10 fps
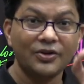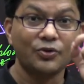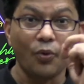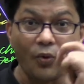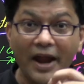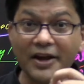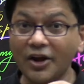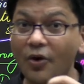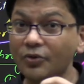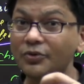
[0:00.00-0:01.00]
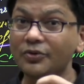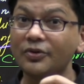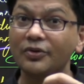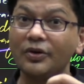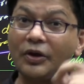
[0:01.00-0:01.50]
to write down
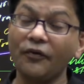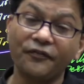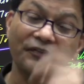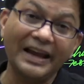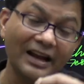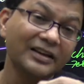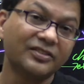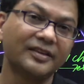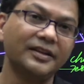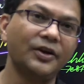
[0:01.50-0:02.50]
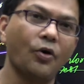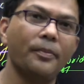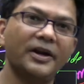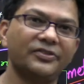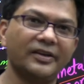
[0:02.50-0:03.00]
your feelings in the
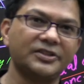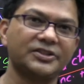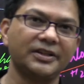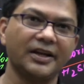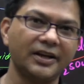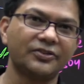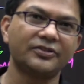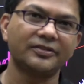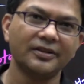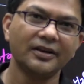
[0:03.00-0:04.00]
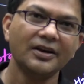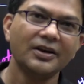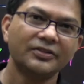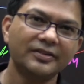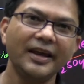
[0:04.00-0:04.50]
comment section, kids.
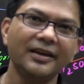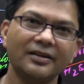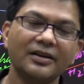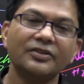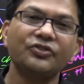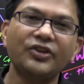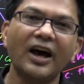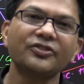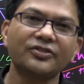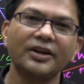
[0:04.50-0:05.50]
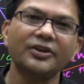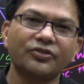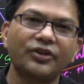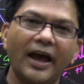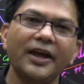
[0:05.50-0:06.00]
See, just in
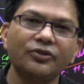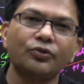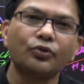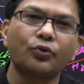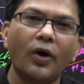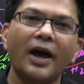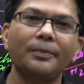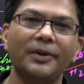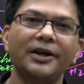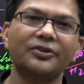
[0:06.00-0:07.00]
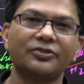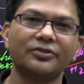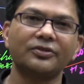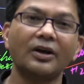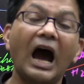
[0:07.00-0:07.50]
10 to 12
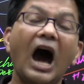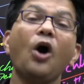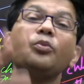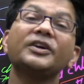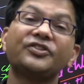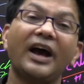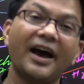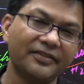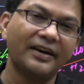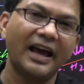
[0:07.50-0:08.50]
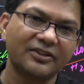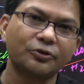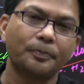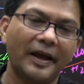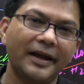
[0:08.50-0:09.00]
minutes, how much I have
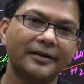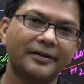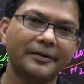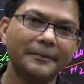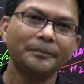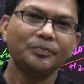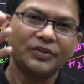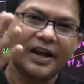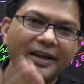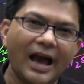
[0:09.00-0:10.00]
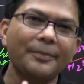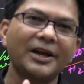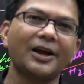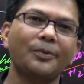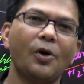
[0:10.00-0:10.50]
explained the
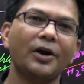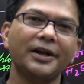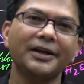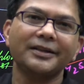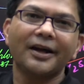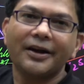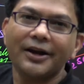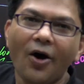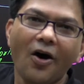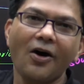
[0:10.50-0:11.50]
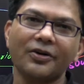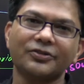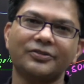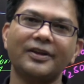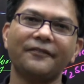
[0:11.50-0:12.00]
chemical bonding, the
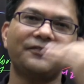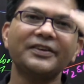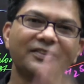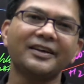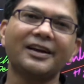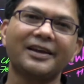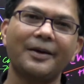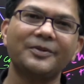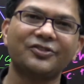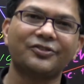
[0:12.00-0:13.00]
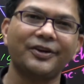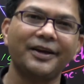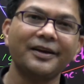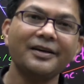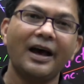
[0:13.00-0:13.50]
redox, the physical
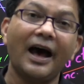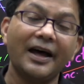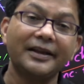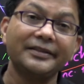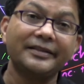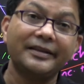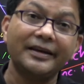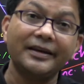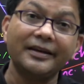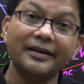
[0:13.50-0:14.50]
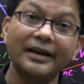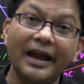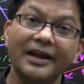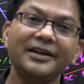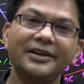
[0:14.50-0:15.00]
chemistry, and the
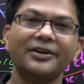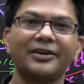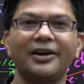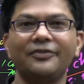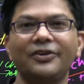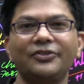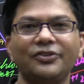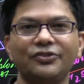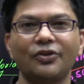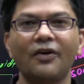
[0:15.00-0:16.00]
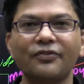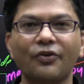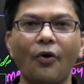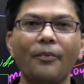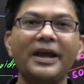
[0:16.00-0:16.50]
interconvergence of
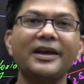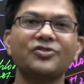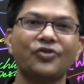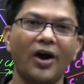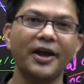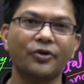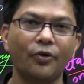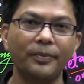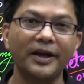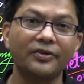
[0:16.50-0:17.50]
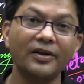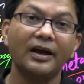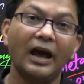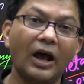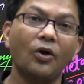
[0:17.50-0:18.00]
chromate, dichromate,
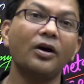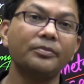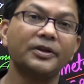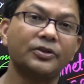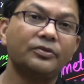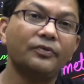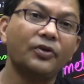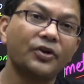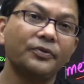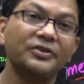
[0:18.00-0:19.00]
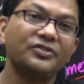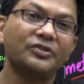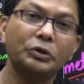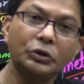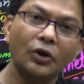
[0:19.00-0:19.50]
along with whatever
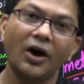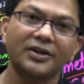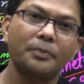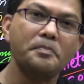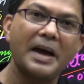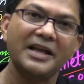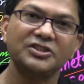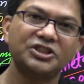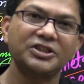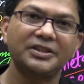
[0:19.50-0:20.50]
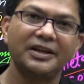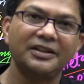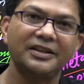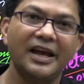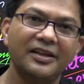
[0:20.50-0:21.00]
is not mentioned
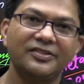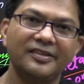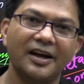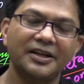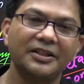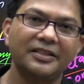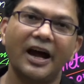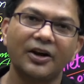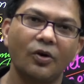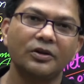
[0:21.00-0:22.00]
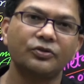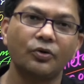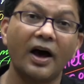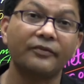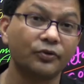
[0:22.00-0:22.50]
in the NCERT. That
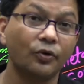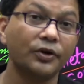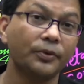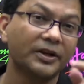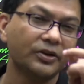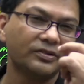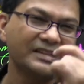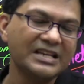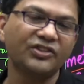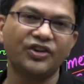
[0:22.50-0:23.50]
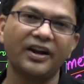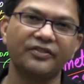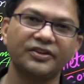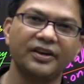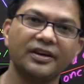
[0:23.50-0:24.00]
also I have told you, because each and
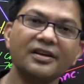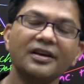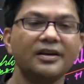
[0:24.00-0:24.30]
everything